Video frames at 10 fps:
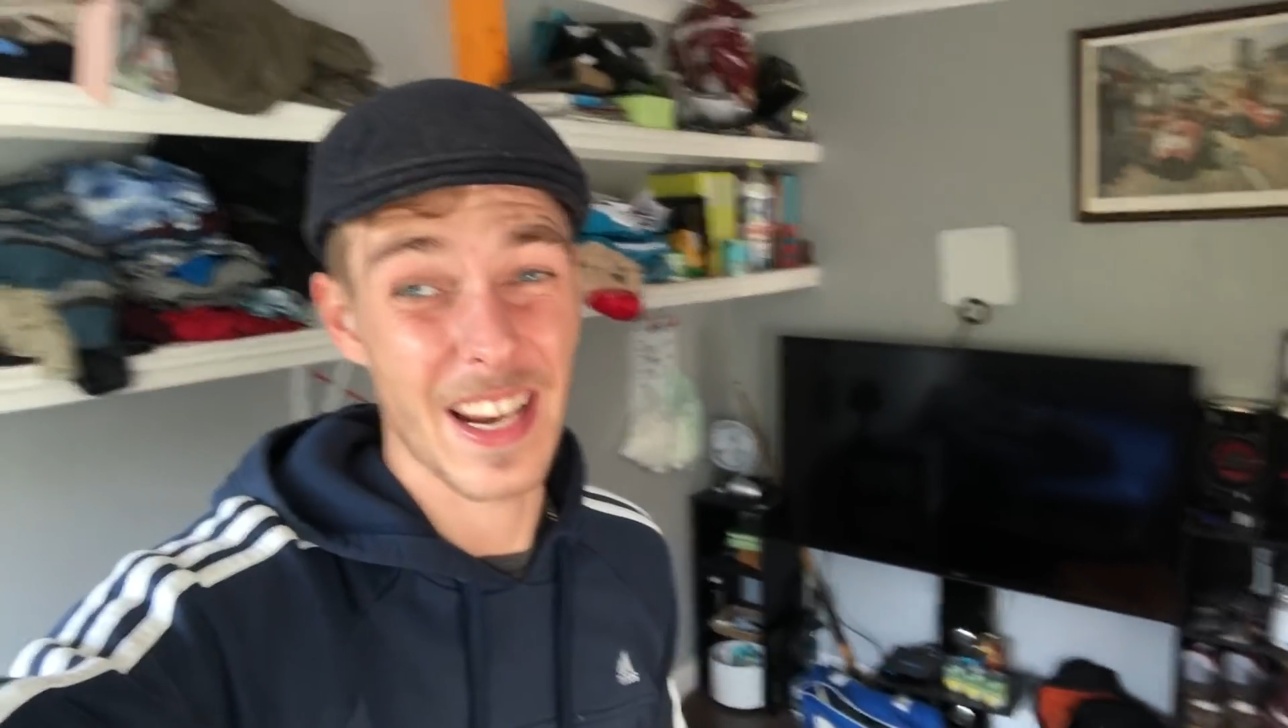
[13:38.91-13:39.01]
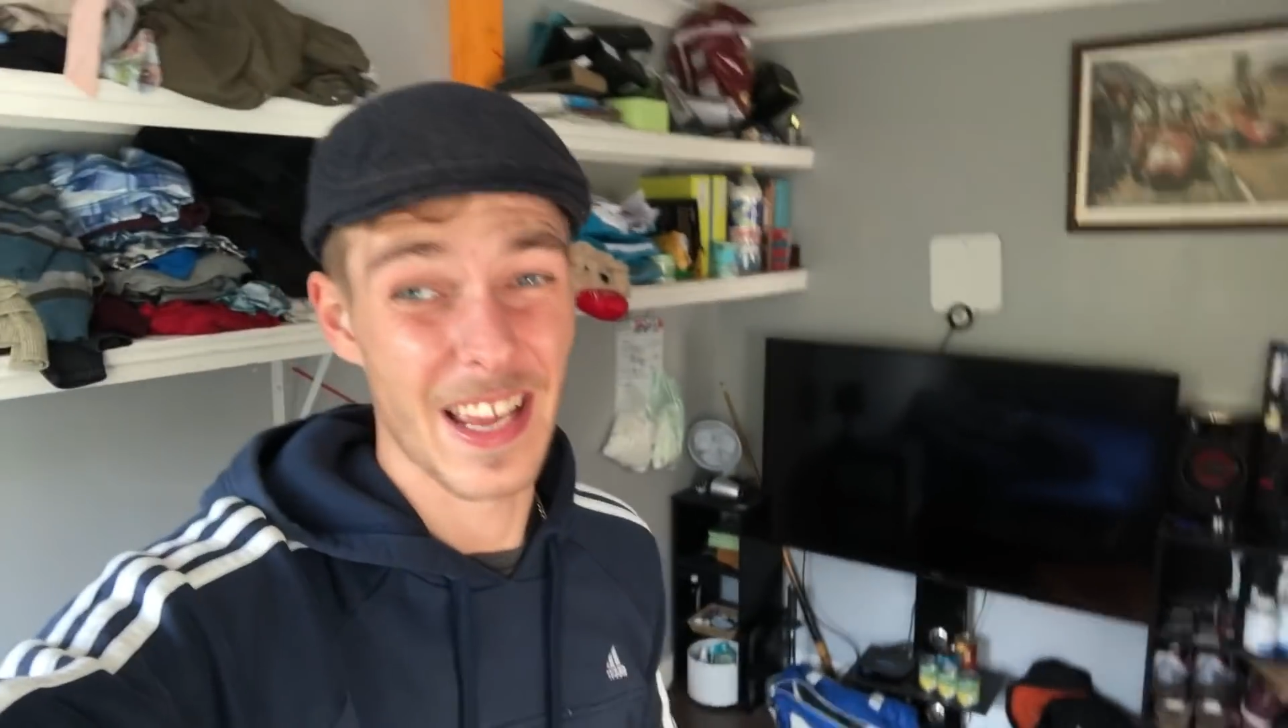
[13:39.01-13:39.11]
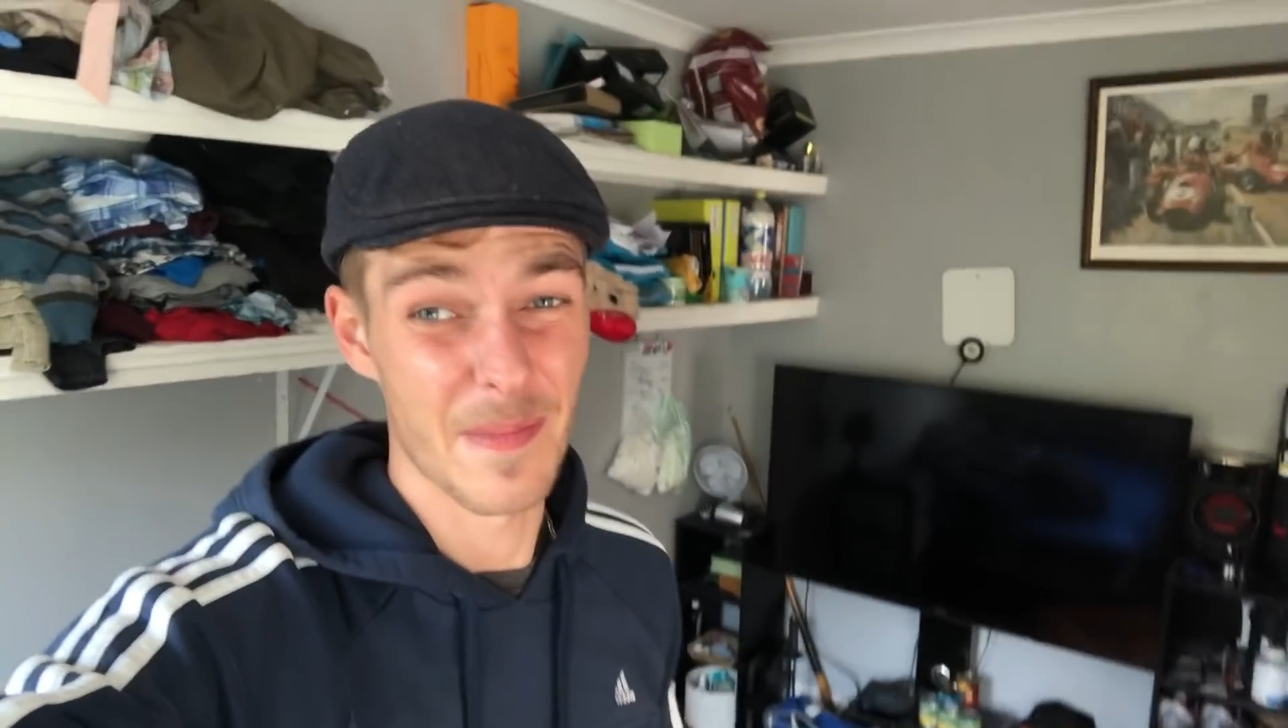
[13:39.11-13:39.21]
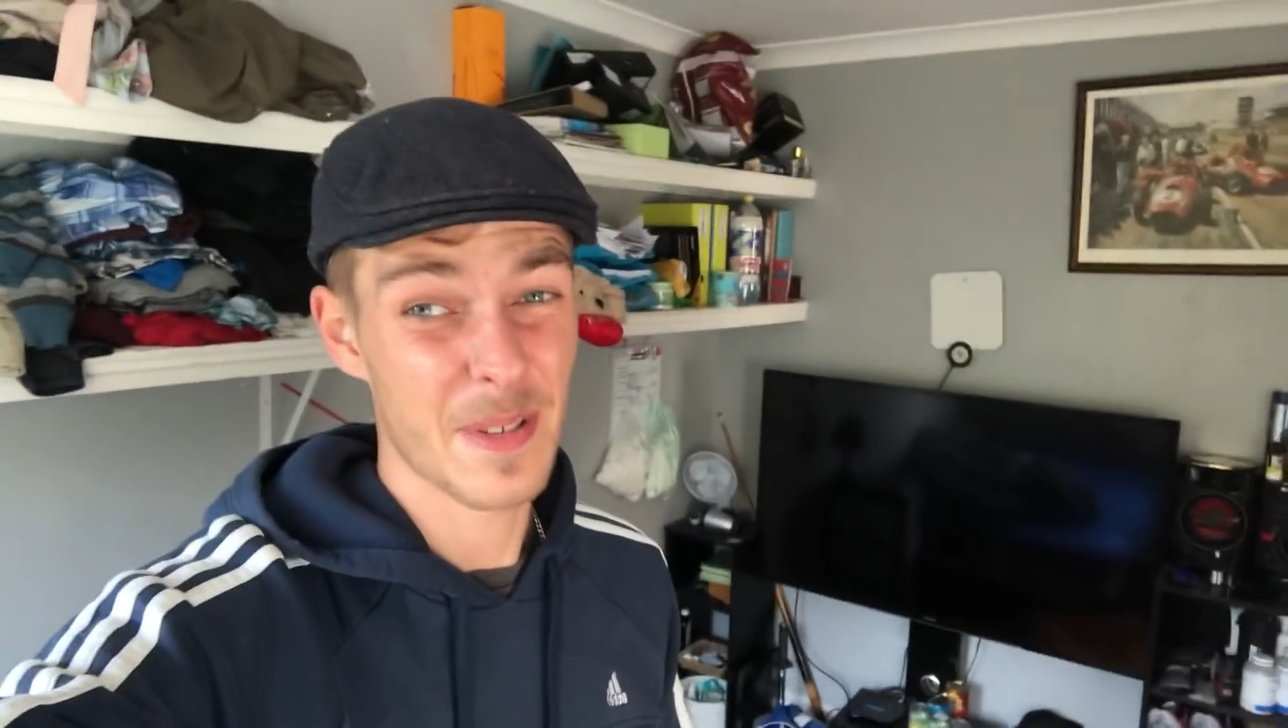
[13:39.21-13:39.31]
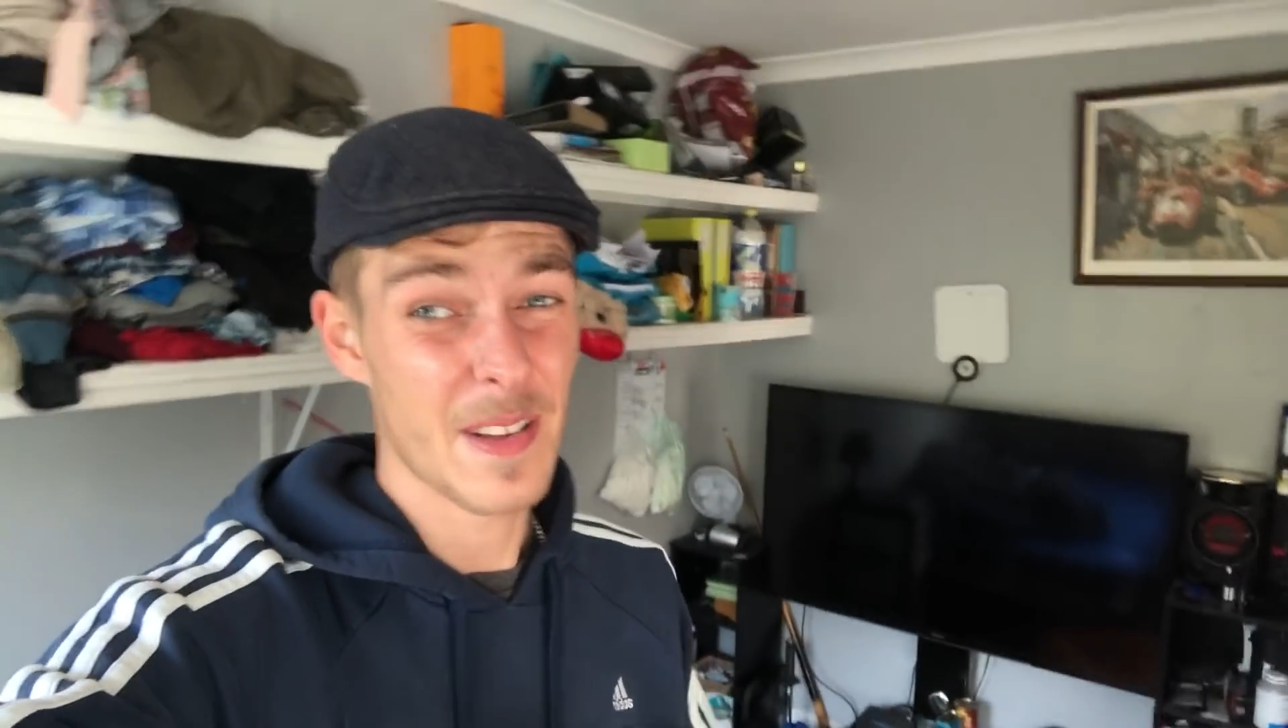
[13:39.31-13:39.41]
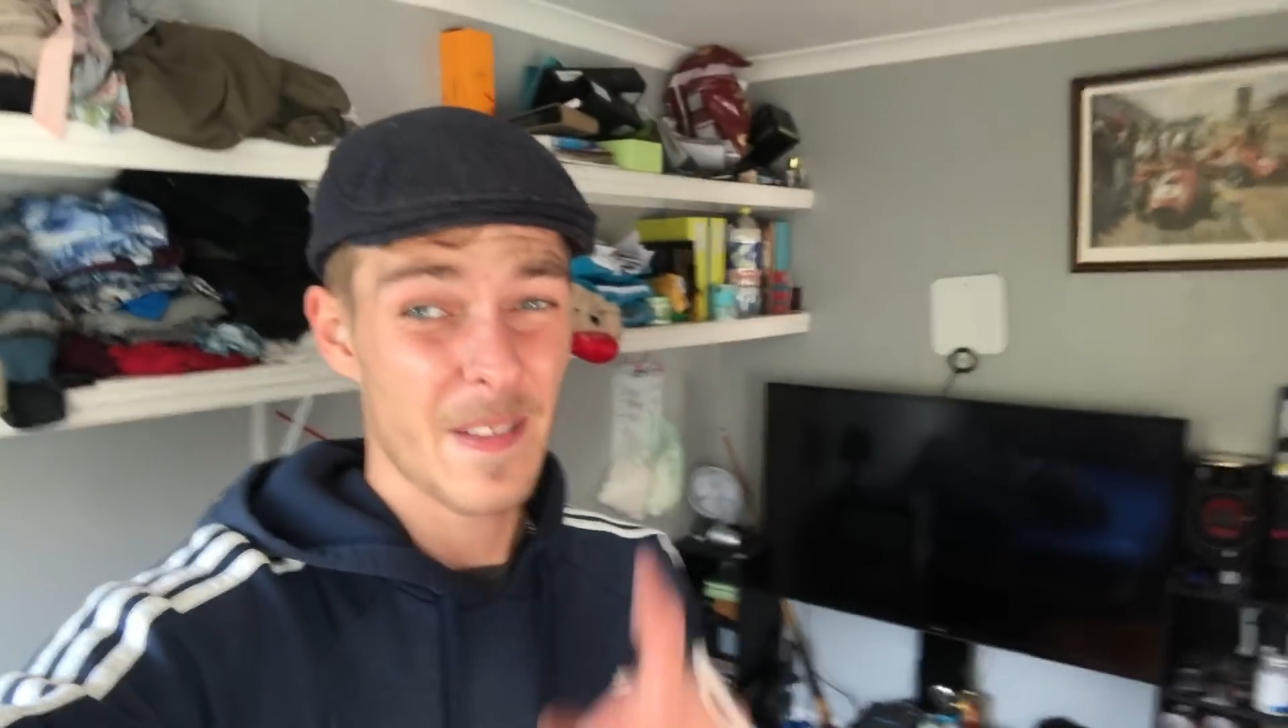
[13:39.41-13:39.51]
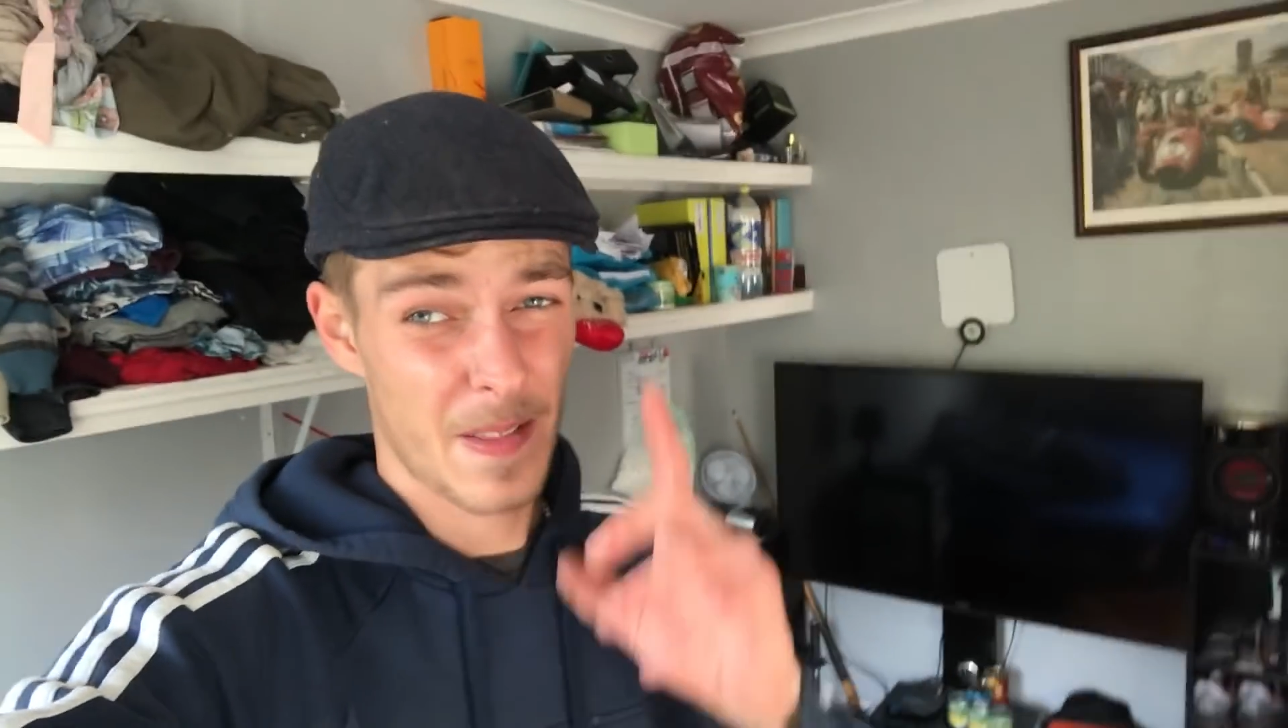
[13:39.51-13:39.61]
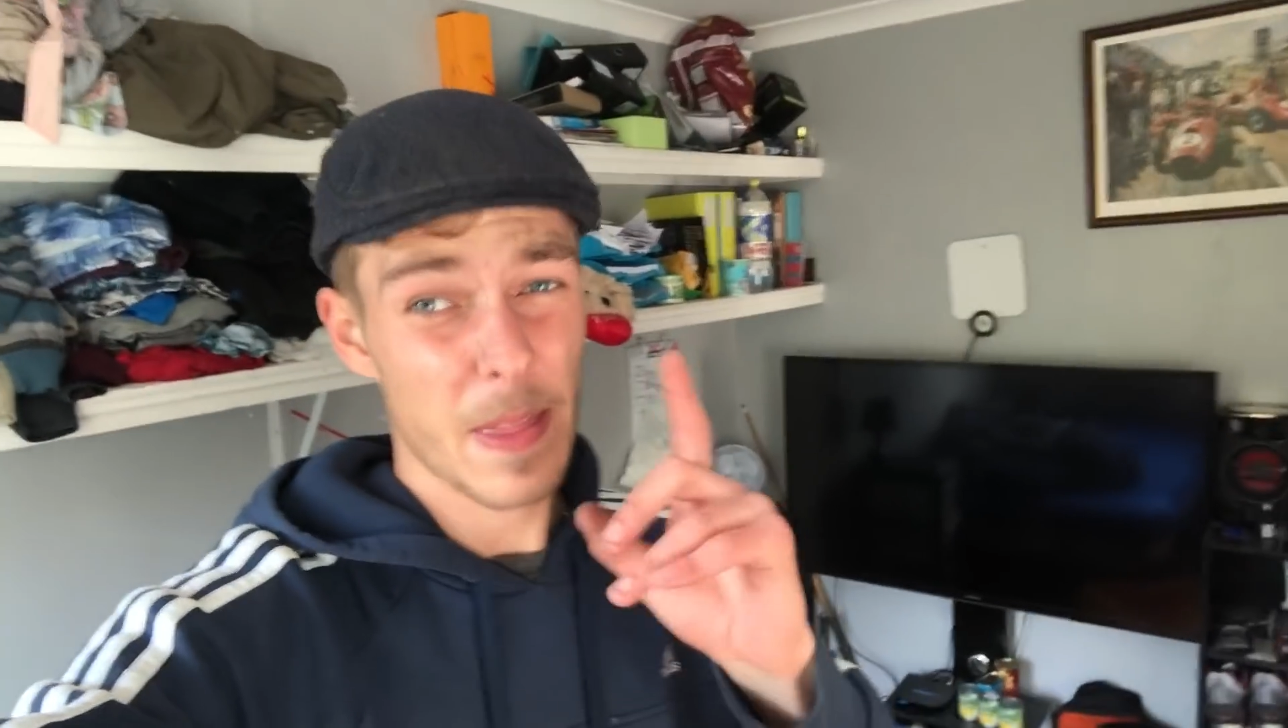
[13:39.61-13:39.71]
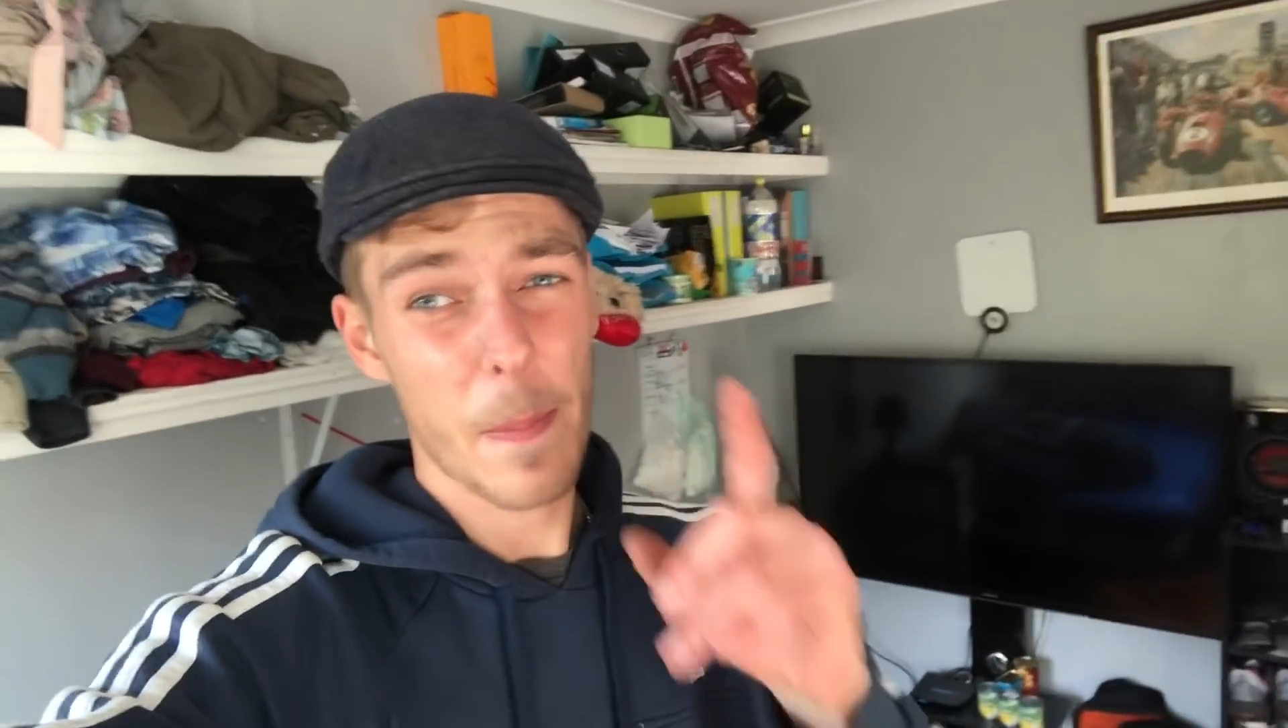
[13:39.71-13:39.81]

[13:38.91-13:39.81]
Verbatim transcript: clips,